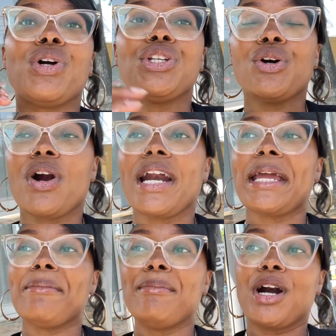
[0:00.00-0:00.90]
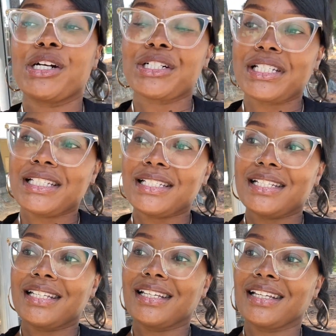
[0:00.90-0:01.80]
you're immersed
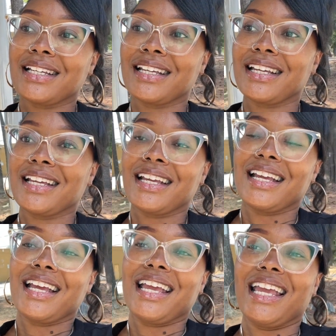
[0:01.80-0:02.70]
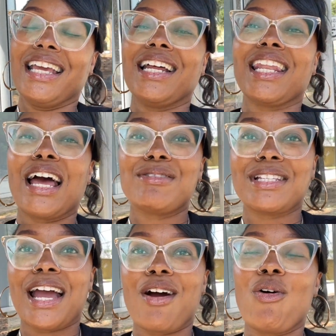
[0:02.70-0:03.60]
in a
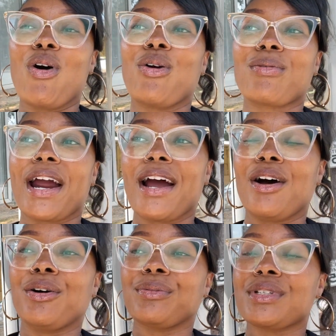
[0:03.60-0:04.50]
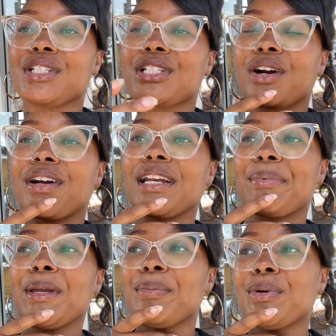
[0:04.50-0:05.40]
lifestyle or around certain
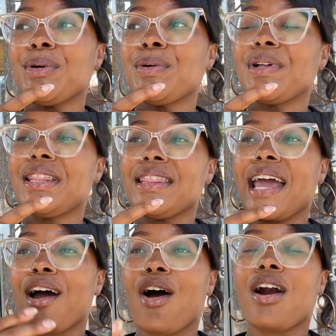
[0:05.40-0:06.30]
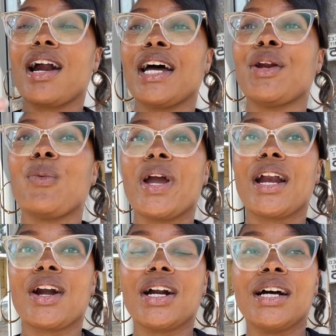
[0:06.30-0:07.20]
people that are
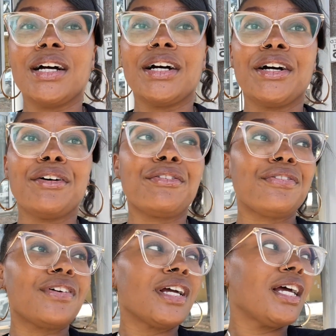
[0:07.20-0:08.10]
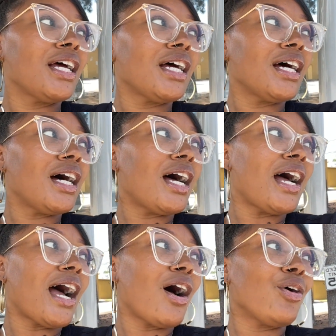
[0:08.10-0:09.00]
unaware of
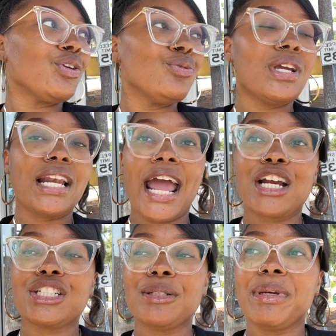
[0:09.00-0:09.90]
how you can actually